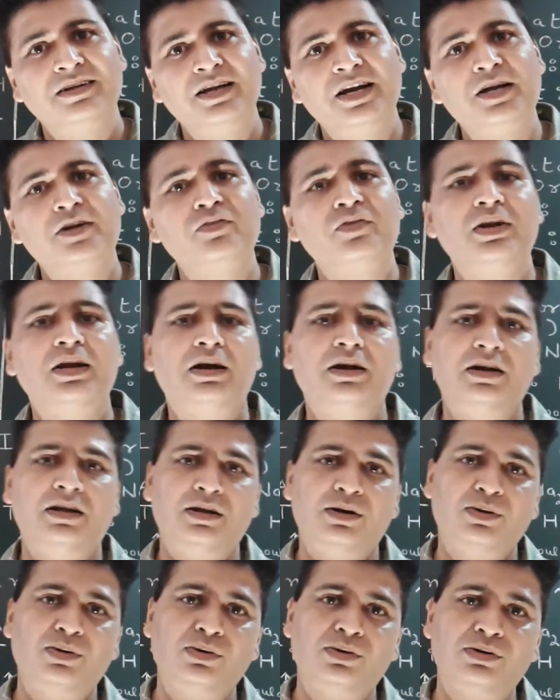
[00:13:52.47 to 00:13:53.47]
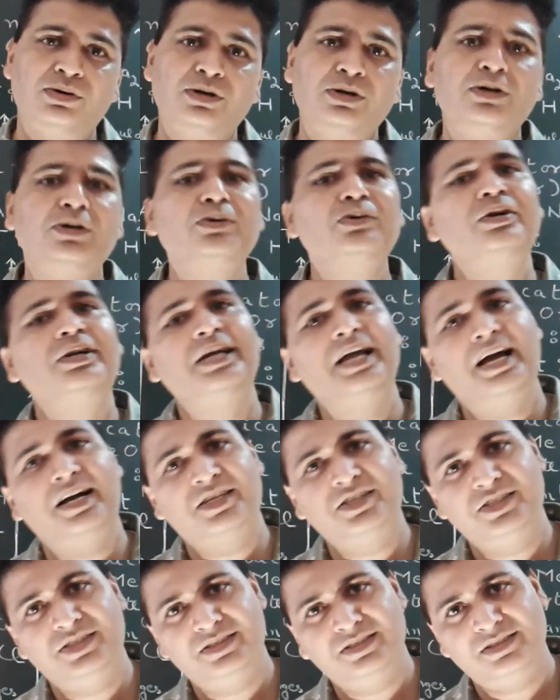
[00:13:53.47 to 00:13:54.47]
it will undergo two
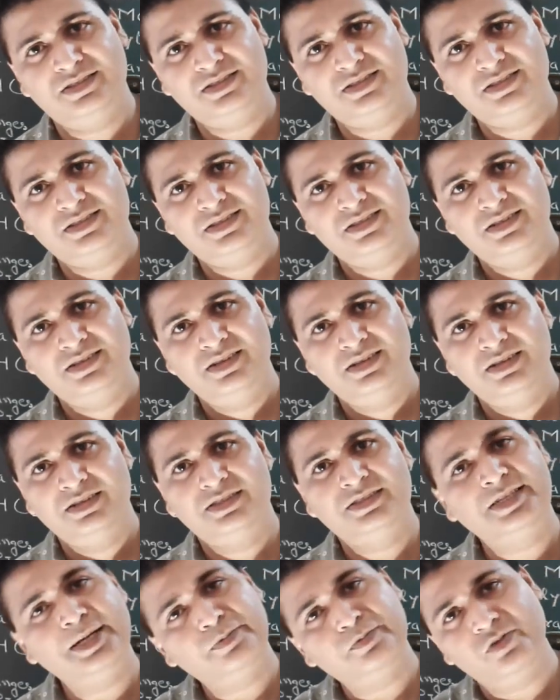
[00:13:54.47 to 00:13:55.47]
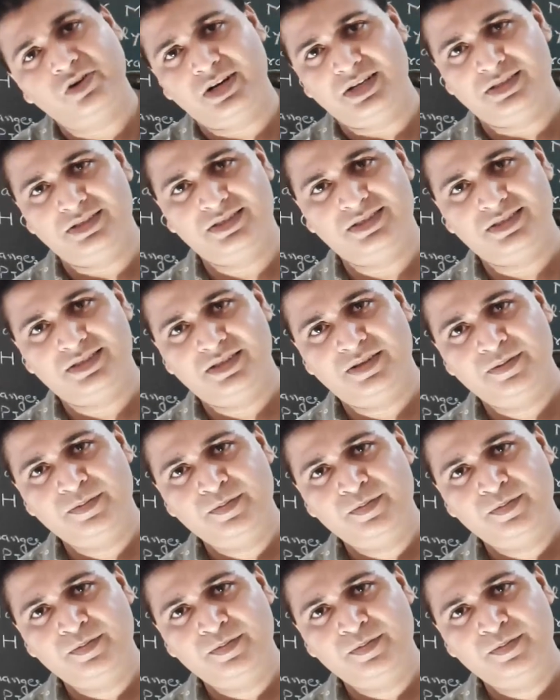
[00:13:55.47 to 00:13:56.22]
reactions stepwise.